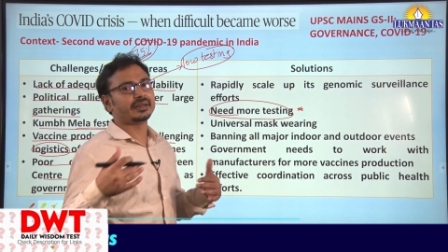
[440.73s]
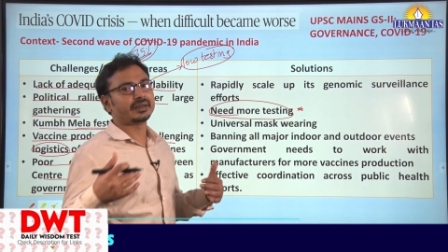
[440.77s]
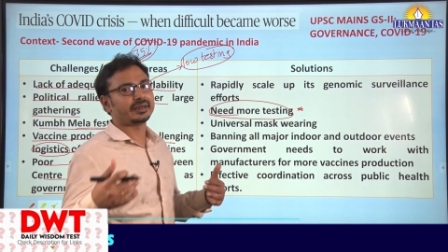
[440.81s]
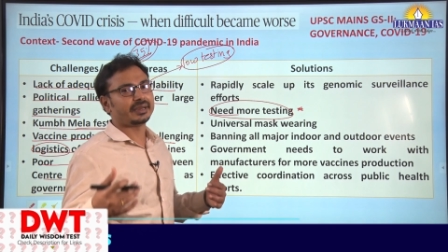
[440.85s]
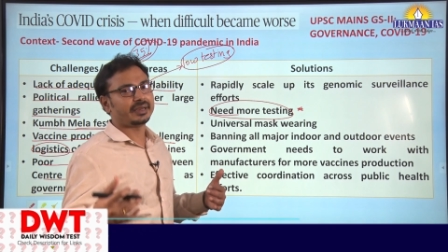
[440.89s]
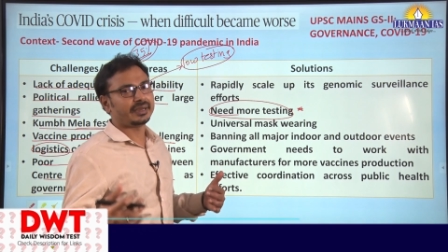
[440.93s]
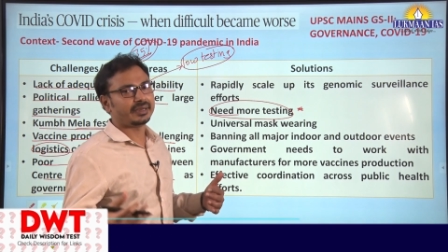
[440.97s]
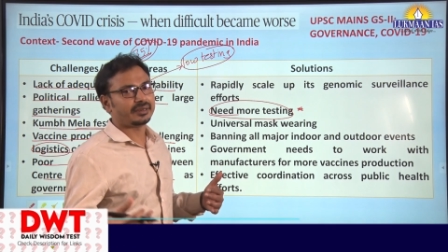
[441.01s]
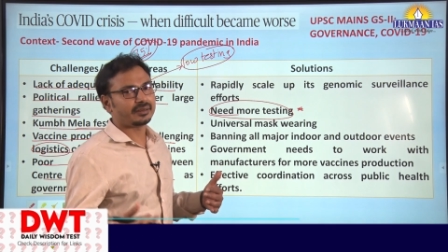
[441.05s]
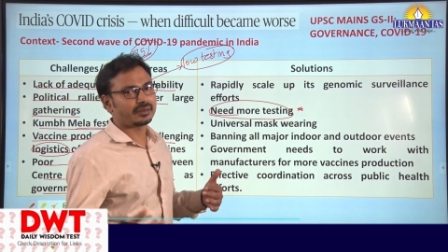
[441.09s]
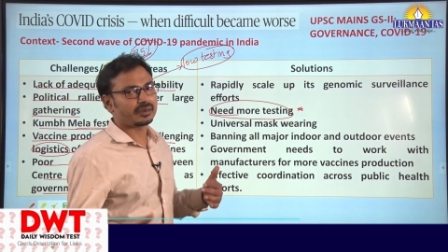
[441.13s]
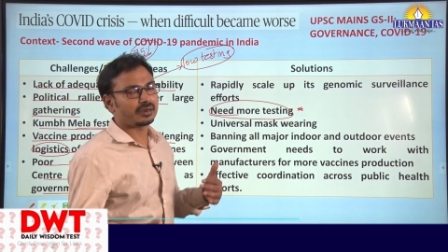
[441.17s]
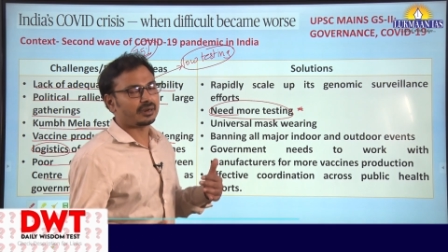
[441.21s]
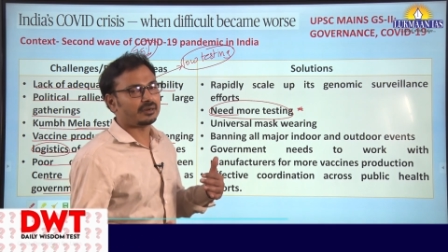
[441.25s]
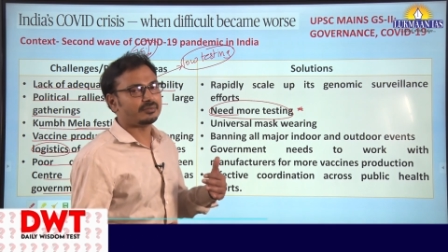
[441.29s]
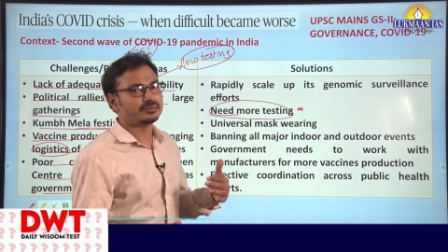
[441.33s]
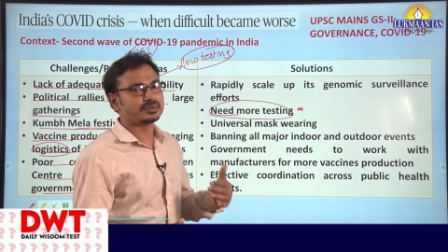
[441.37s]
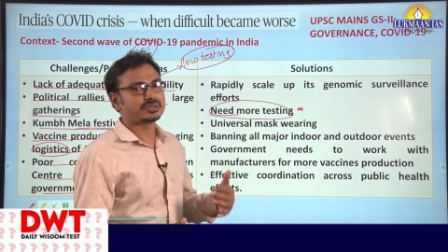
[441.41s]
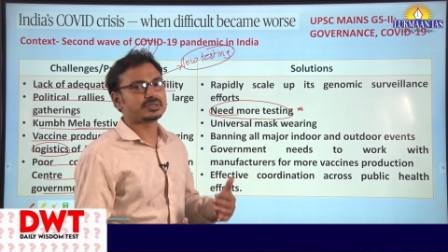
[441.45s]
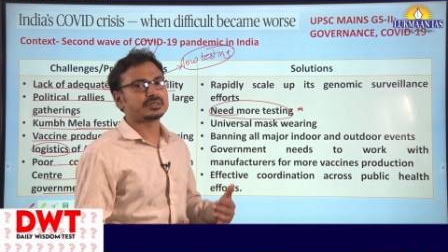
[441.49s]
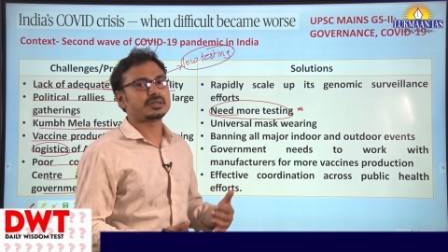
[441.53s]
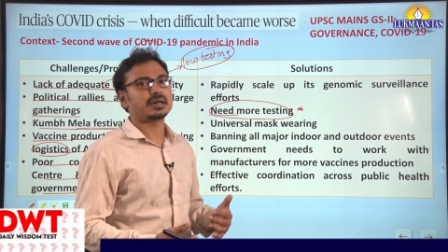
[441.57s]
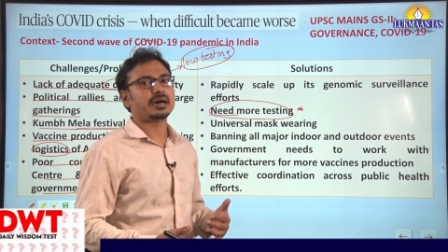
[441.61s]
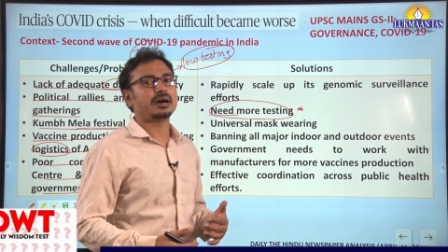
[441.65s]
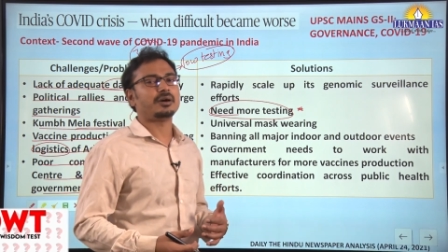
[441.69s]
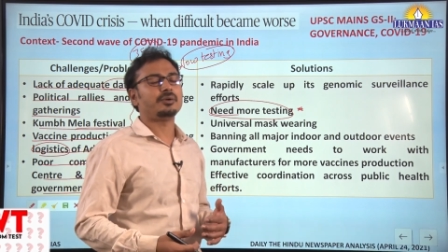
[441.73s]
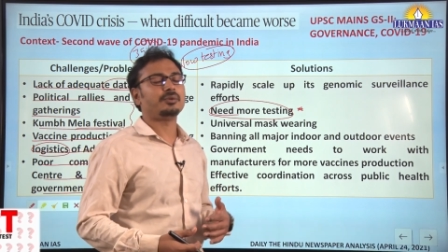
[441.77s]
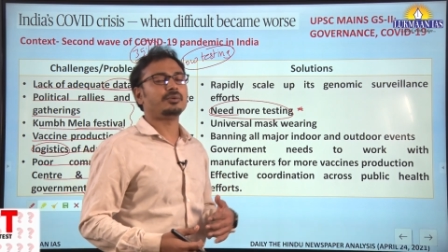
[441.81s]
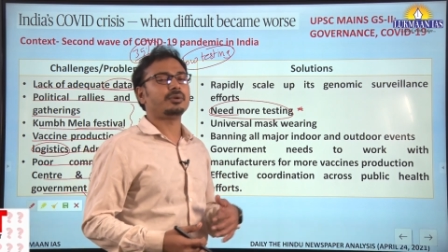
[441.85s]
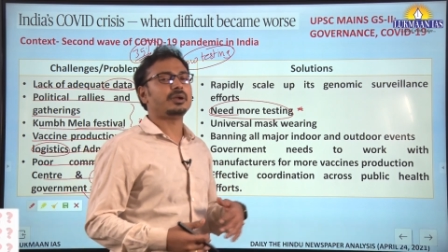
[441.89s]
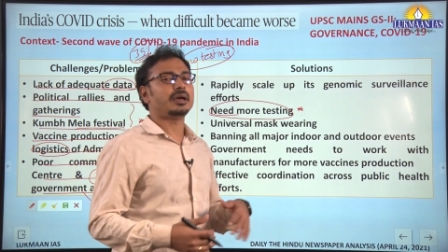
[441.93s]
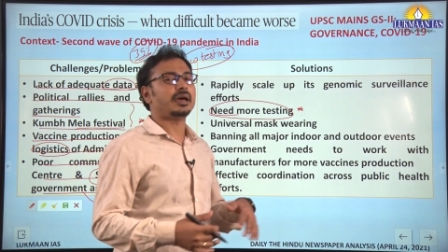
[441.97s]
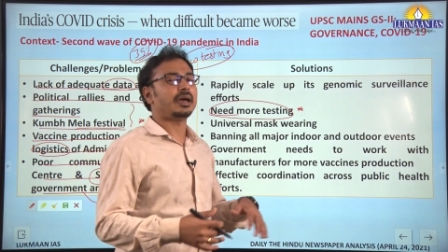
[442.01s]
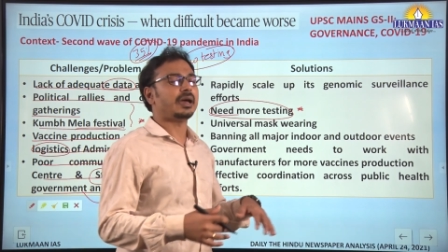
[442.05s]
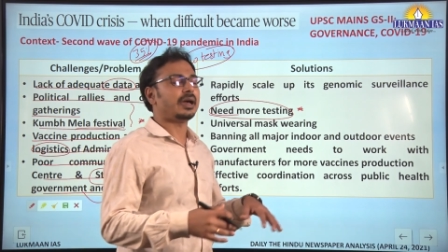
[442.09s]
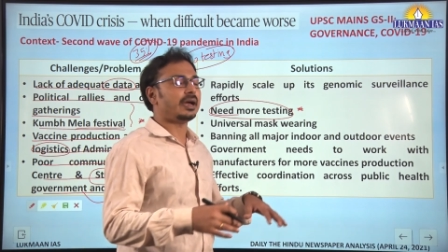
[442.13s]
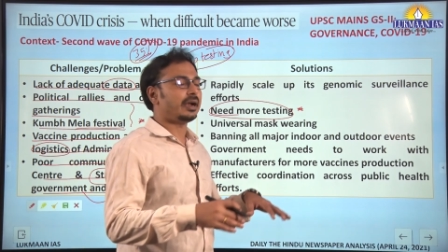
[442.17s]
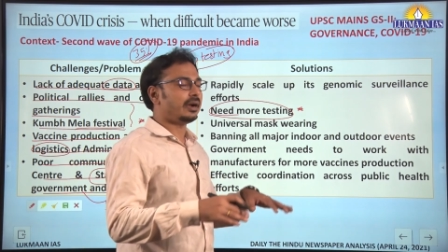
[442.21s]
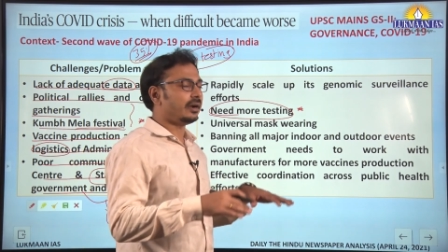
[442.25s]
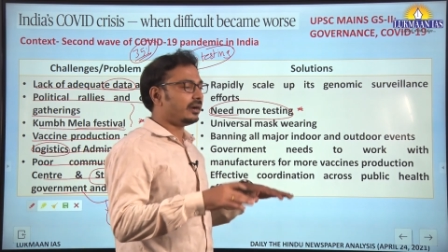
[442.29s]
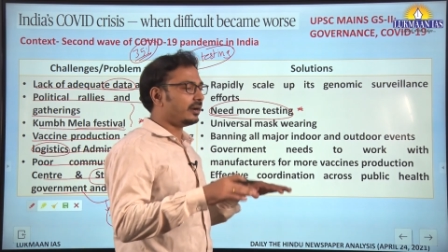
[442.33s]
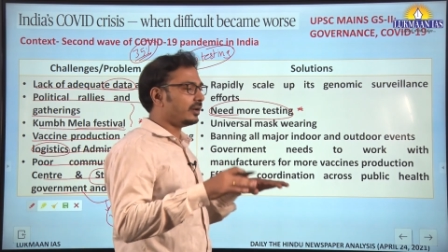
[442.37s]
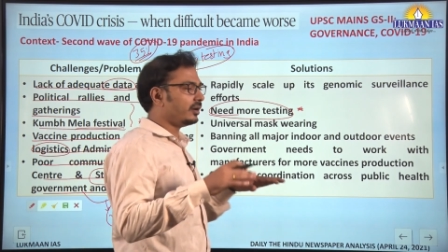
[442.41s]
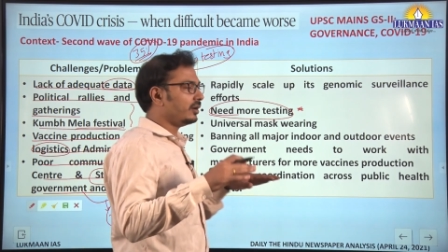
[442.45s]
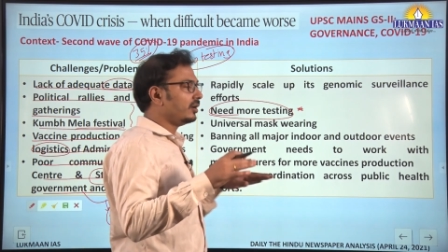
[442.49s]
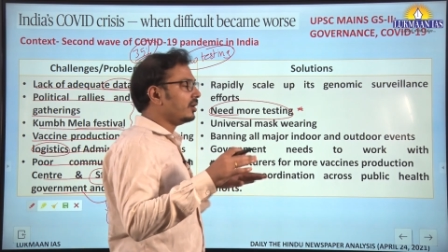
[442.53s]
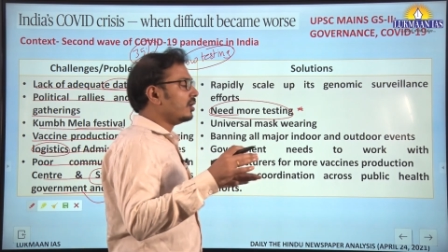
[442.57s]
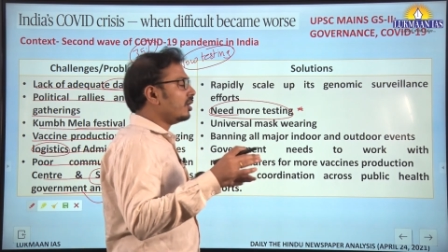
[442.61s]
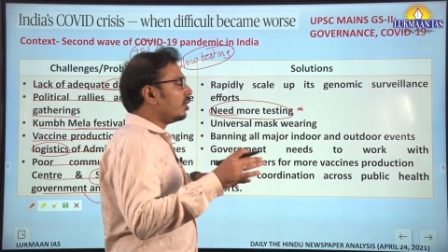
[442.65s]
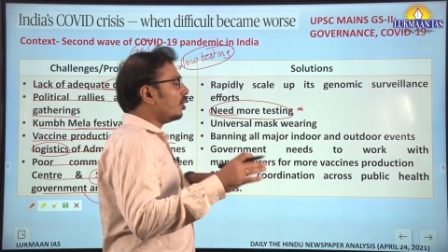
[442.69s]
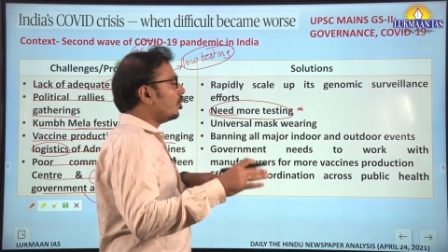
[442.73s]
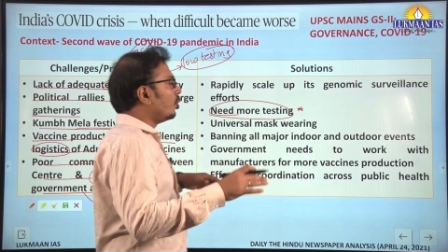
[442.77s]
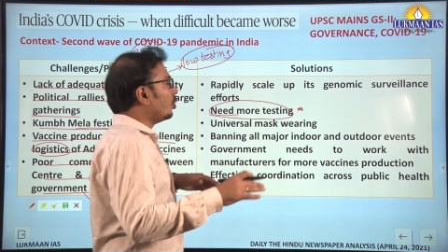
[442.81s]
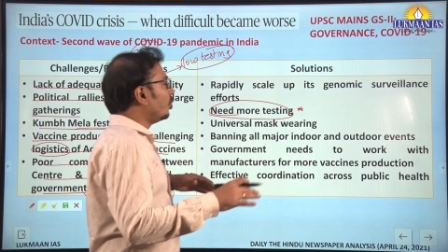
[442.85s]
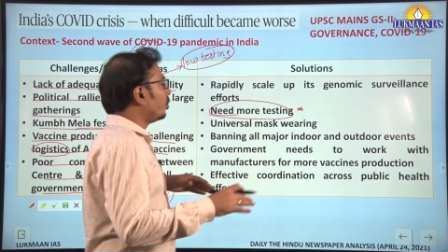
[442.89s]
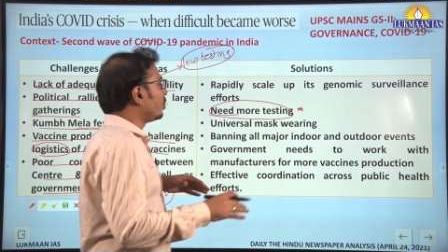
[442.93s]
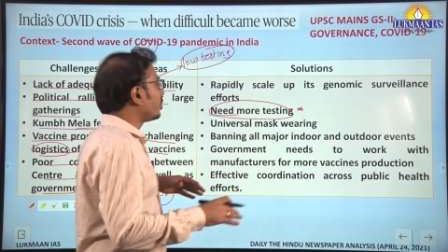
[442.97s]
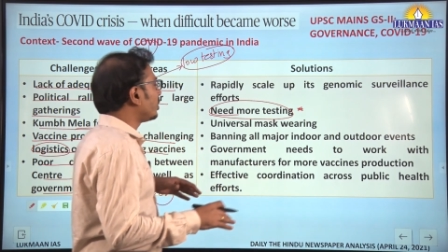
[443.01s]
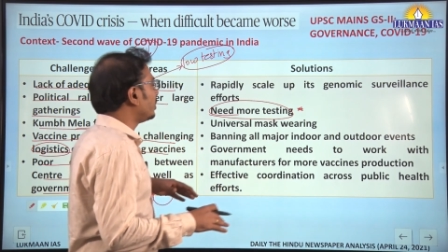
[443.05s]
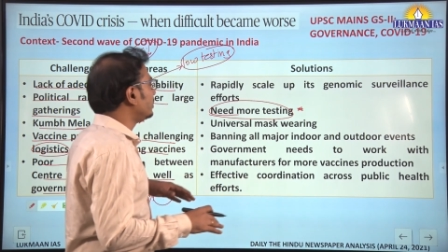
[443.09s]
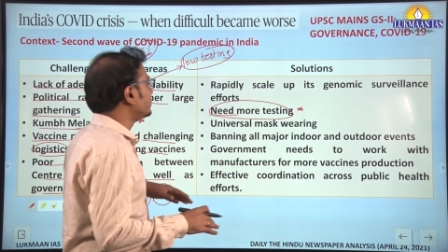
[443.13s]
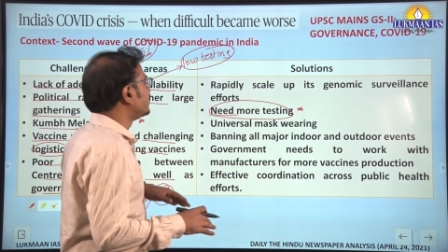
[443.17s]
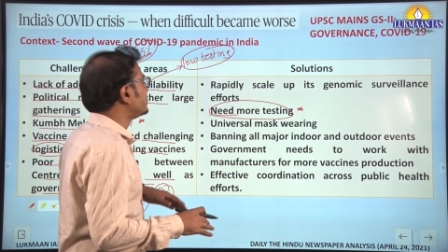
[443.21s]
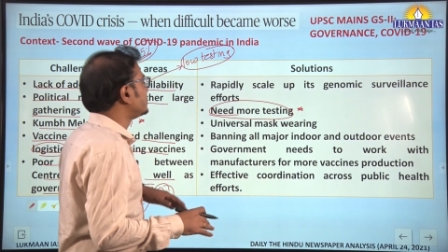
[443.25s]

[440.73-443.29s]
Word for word: rate comes down and overall